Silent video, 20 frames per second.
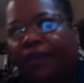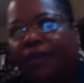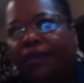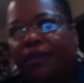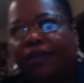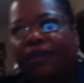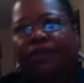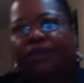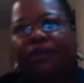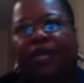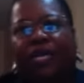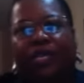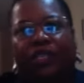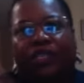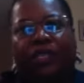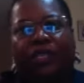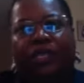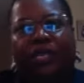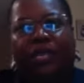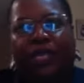the
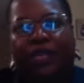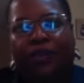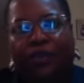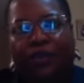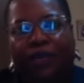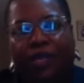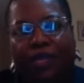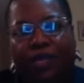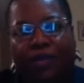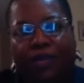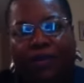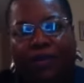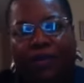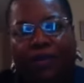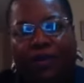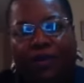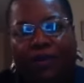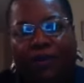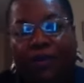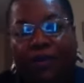direction that you need to
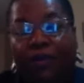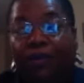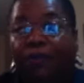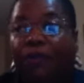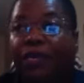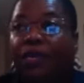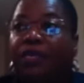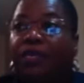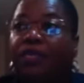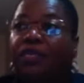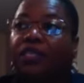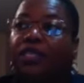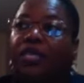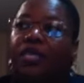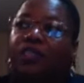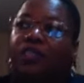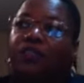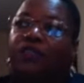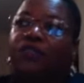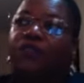go, because
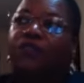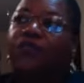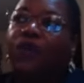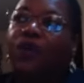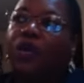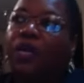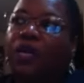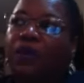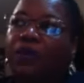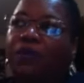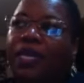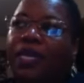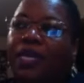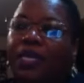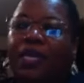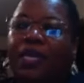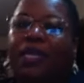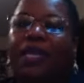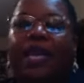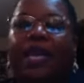it's
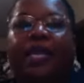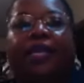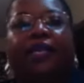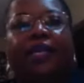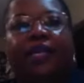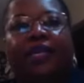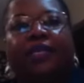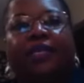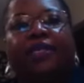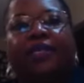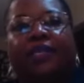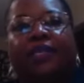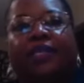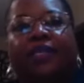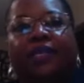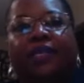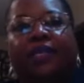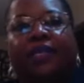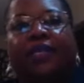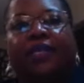following the
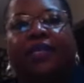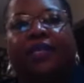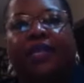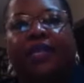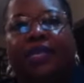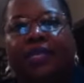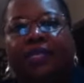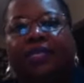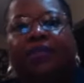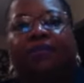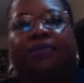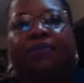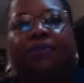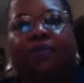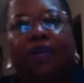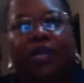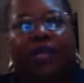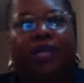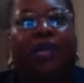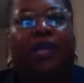lightness that's
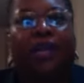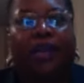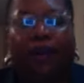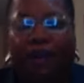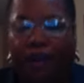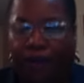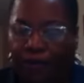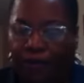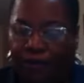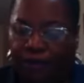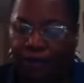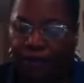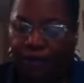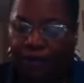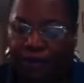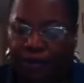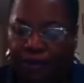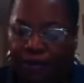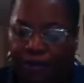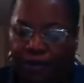important here.
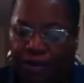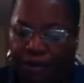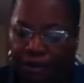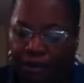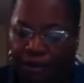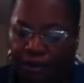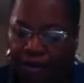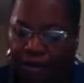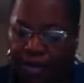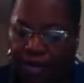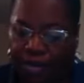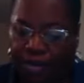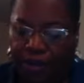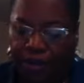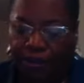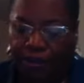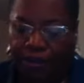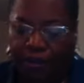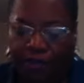Okay?